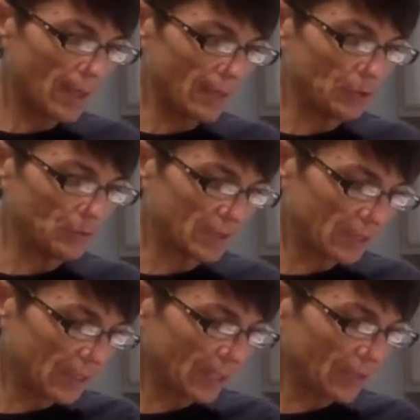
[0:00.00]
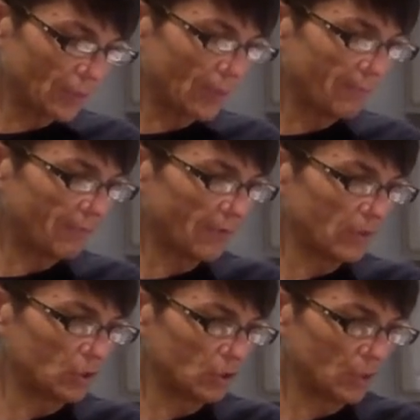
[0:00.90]
and use the kilogram
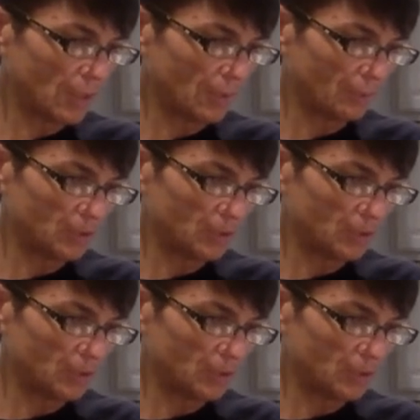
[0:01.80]
function and